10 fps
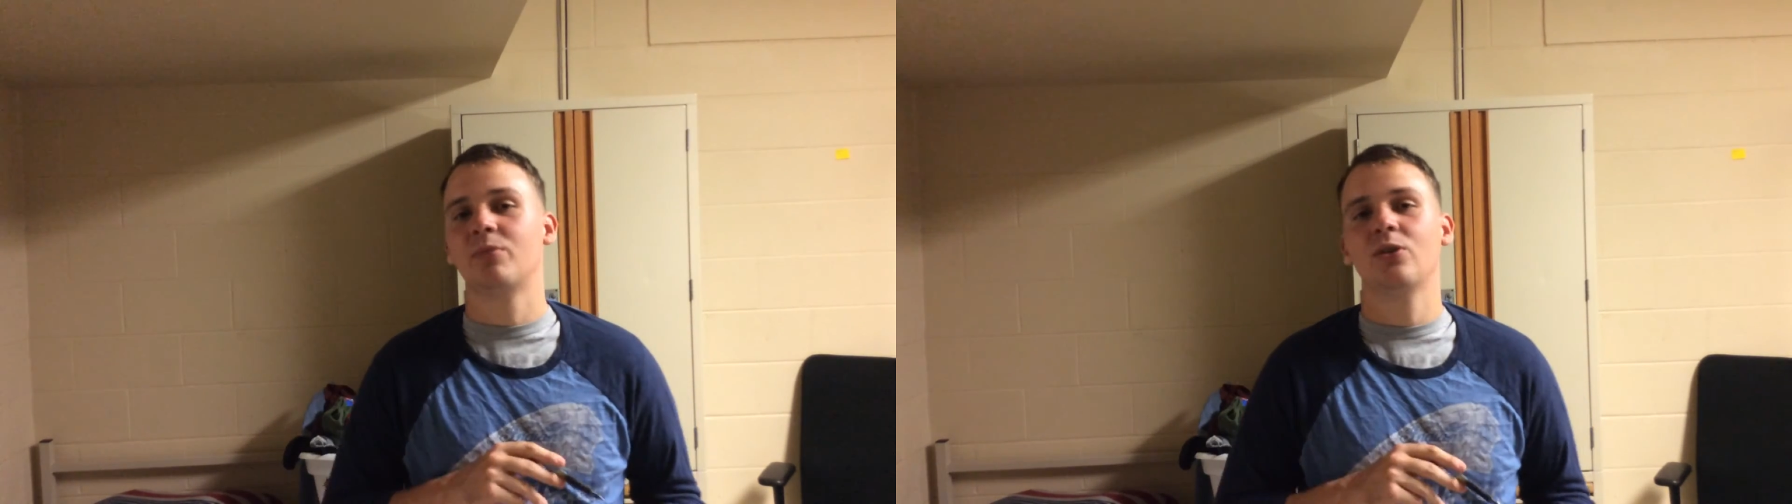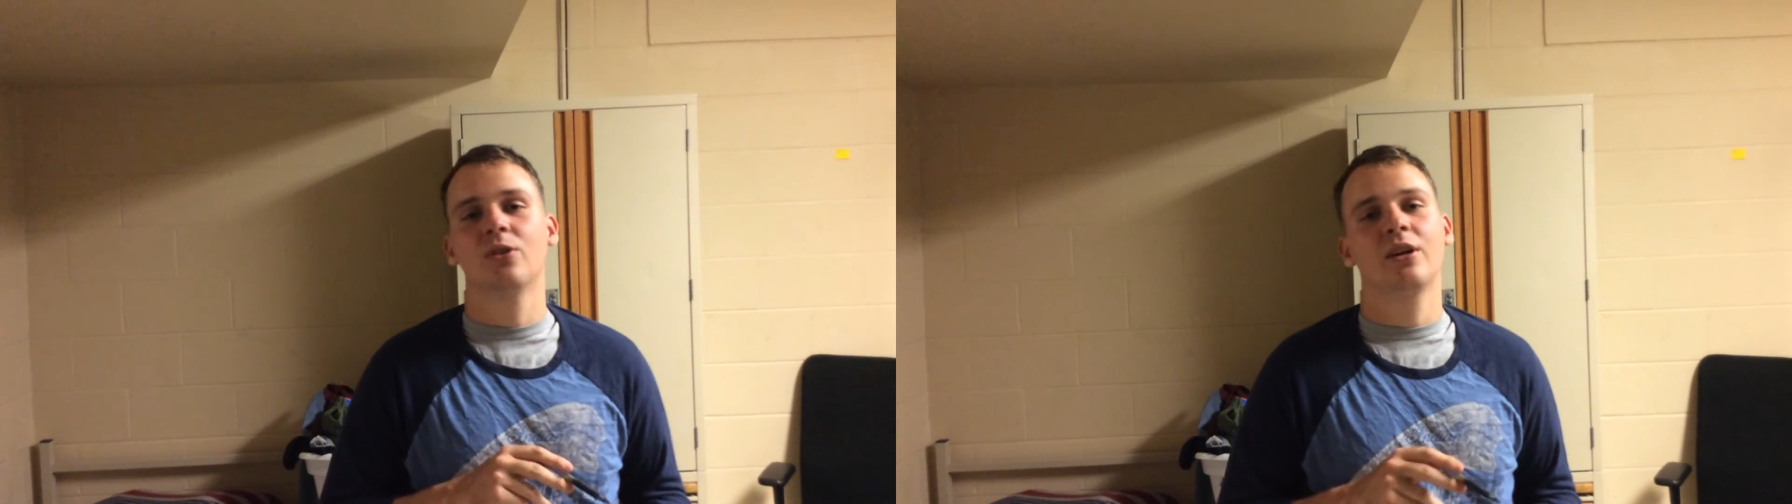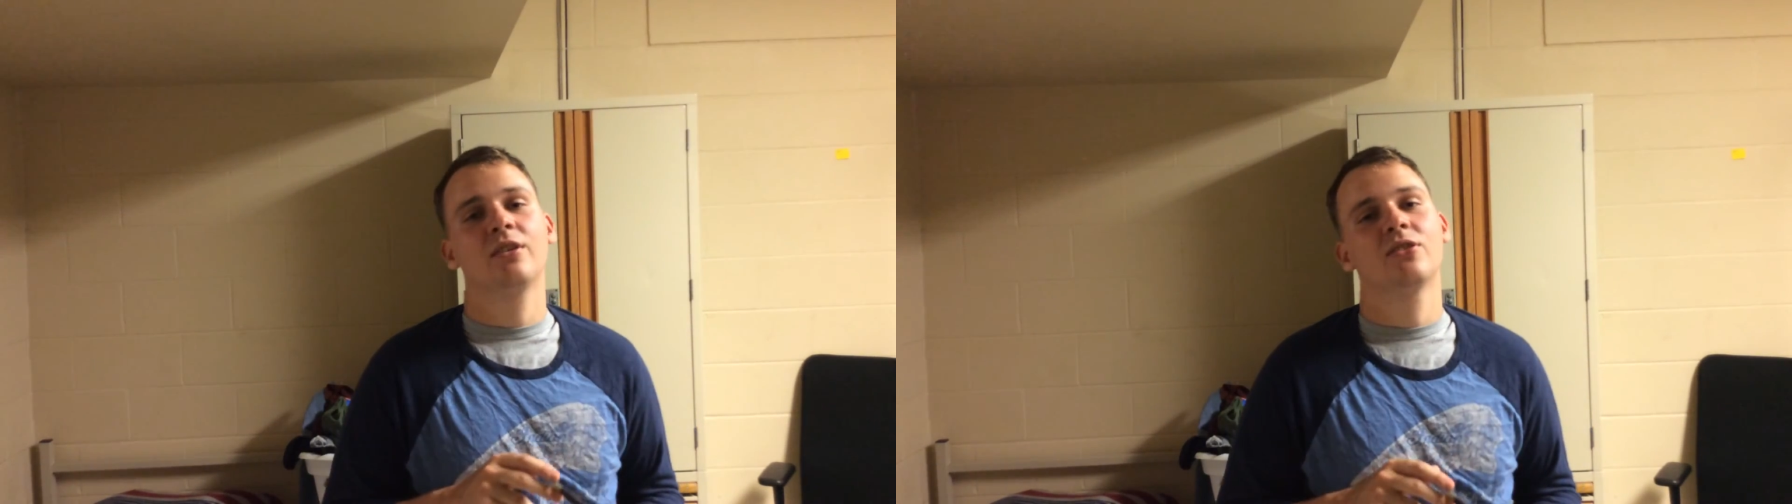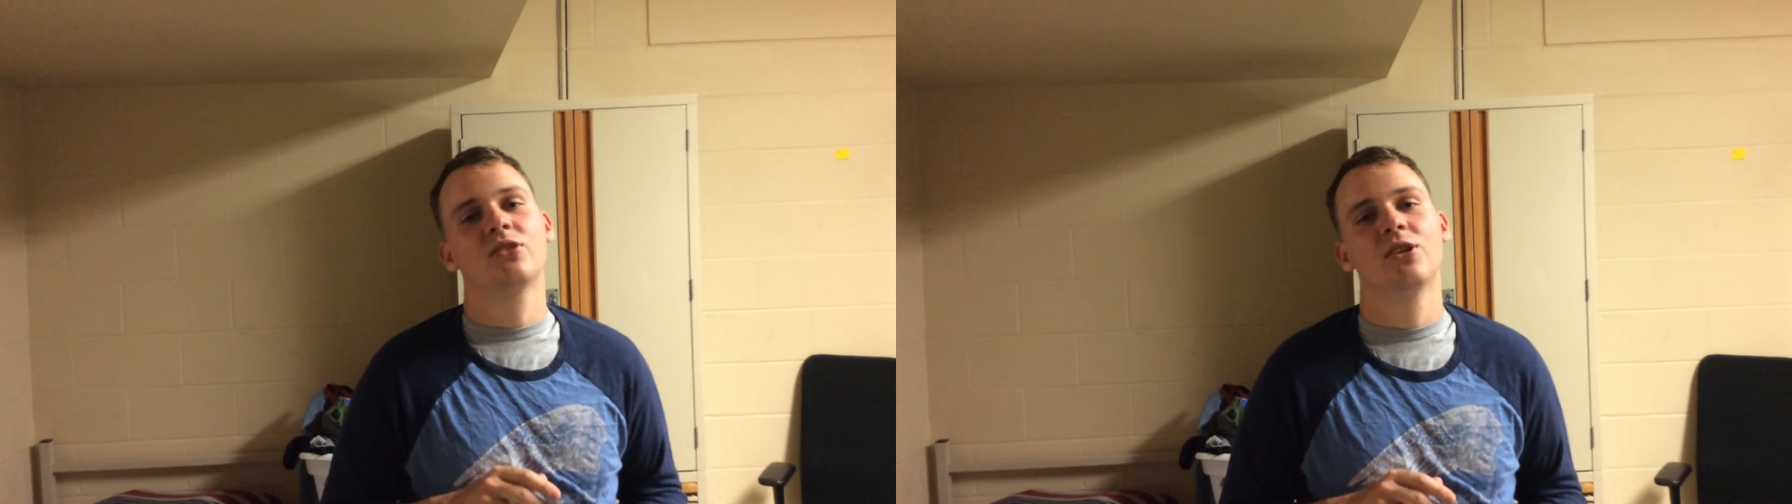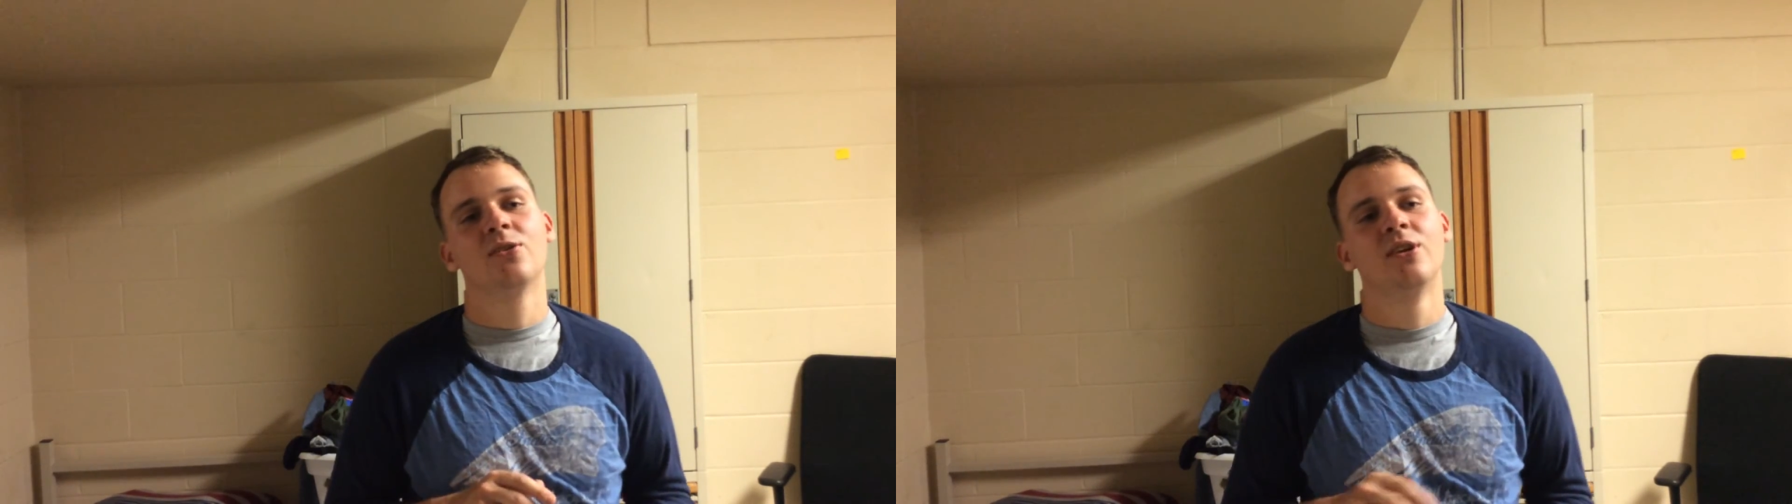computer.
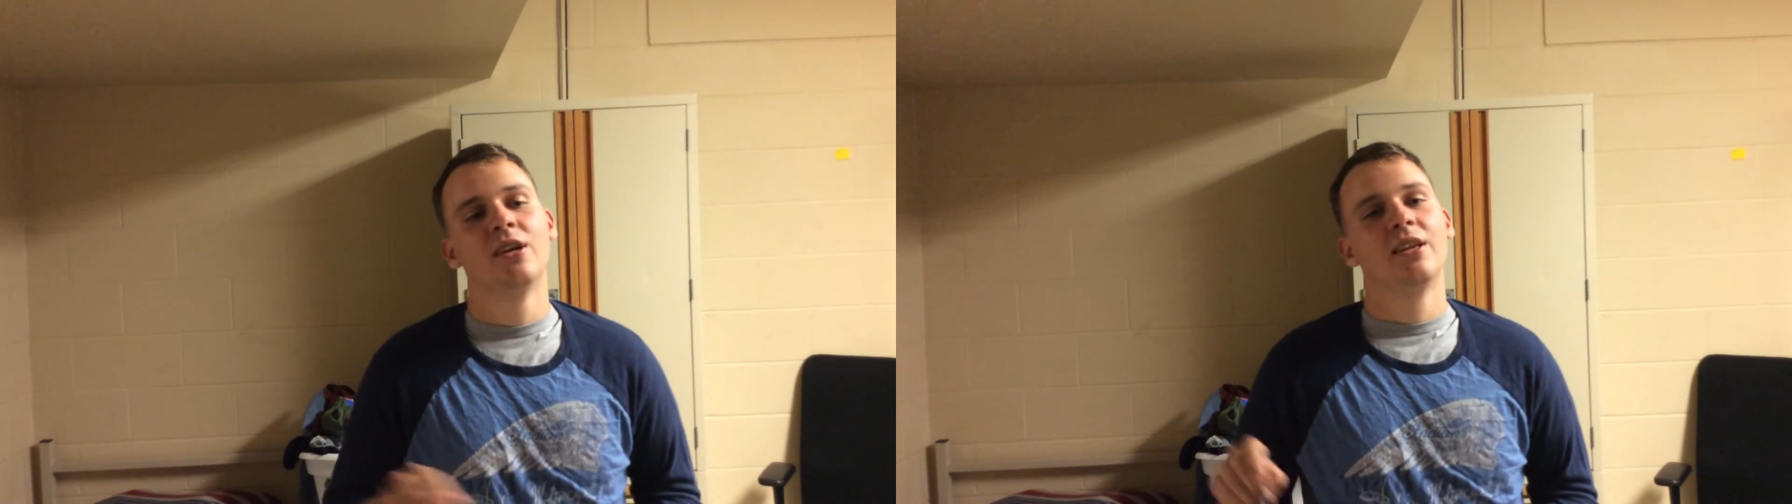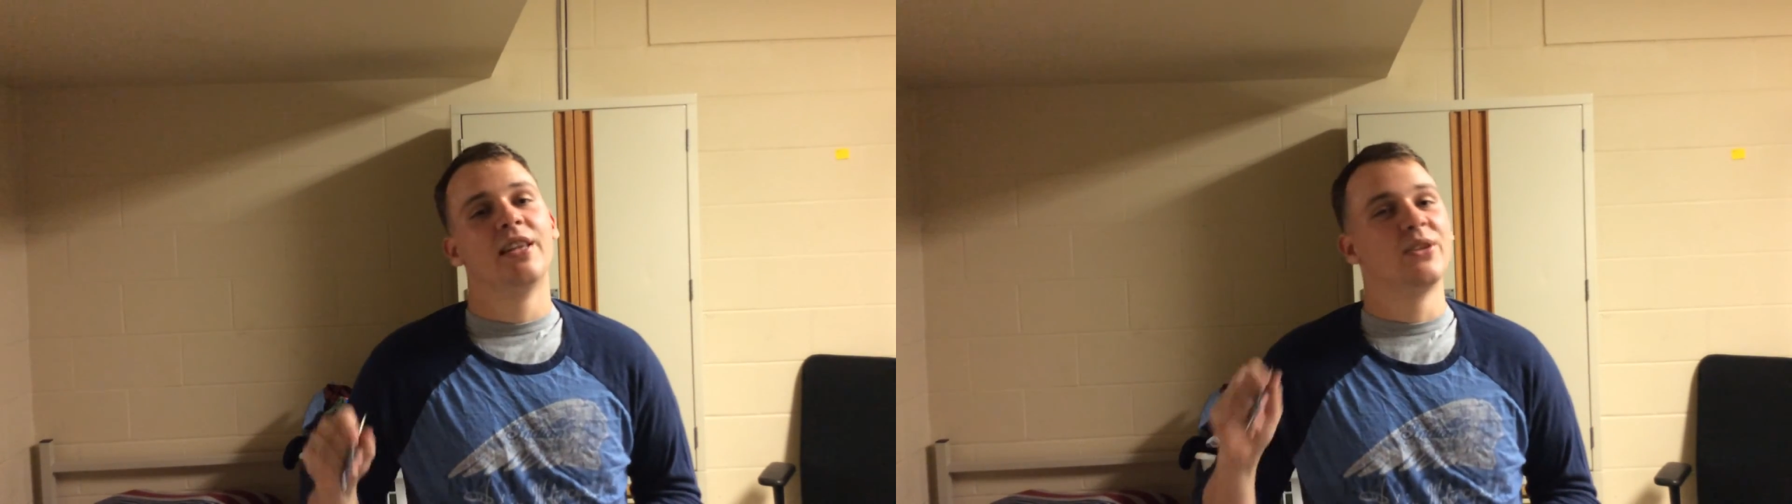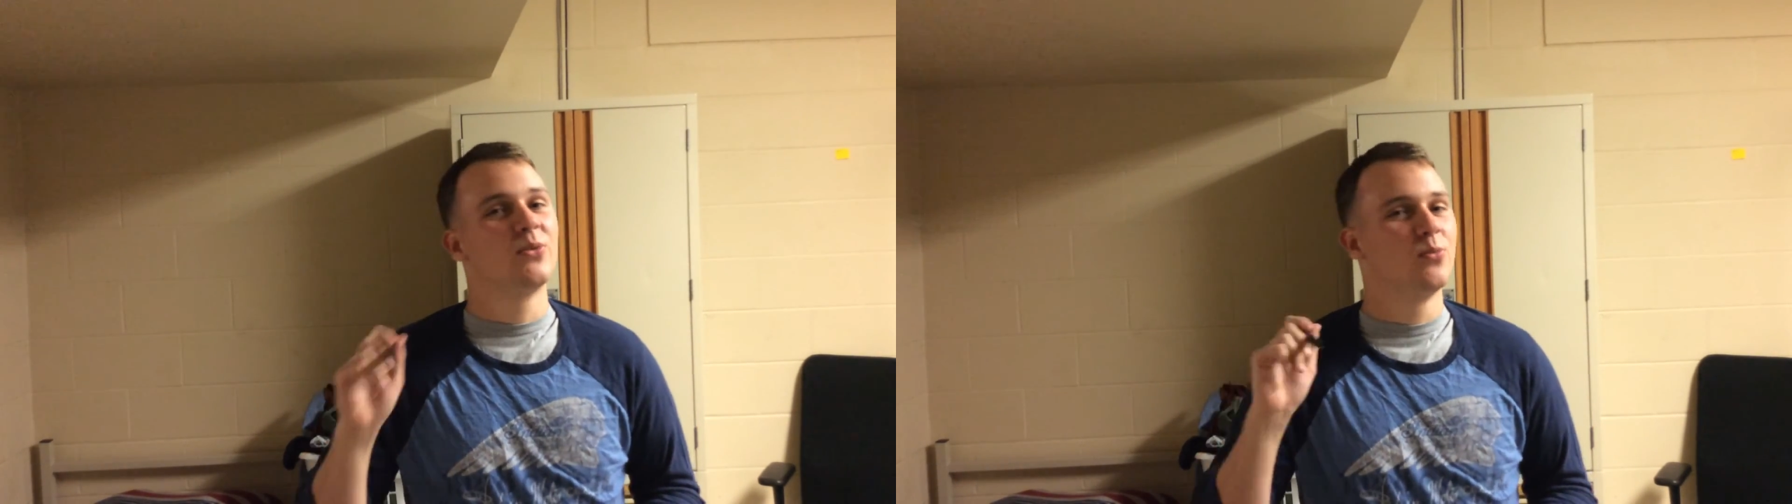So that was